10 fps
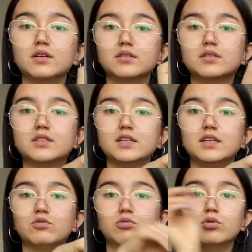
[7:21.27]

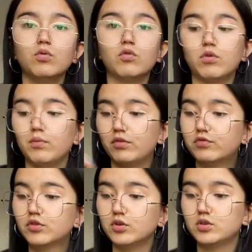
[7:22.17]
seed removal from the
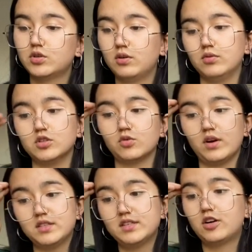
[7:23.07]
fruit, which is quite
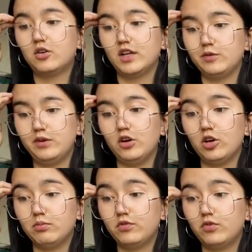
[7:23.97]
sterile, as we
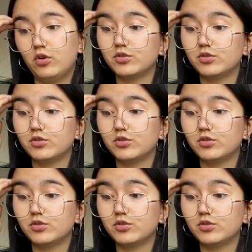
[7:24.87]
heard before.